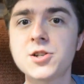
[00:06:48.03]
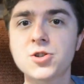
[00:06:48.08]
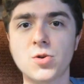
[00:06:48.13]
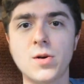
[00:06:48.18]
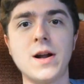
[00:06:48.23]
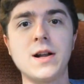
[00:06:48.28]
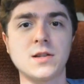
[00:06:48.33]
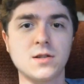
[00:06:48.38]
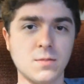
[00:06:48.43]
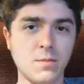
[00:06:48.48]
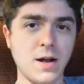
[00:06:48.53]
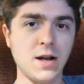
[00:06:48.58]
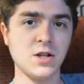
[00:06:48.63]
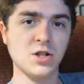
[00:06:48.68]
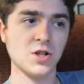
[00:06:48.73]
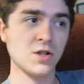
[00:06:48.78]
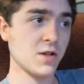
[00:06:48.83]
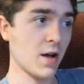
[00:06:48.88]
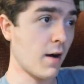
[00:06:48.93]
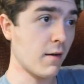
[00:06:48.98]

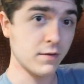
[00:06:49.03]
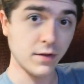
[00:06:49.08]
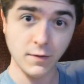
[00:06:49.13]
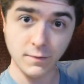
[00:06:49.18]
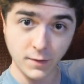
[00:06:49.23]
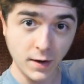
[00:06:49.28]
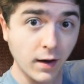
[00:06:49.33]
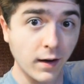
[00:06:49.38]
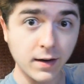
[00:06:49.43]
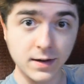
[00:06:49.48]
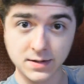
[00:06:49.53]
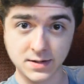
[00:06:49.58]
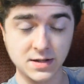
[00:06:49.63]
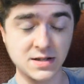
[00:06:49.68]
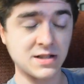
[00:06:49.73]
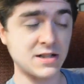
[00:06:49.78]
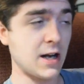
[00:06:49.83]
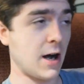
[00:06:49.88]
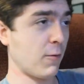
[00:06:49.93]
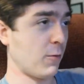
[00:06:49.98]
transformations of the villains
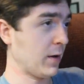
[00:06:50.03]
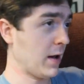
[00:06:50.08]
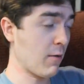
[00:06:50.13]
and stuff,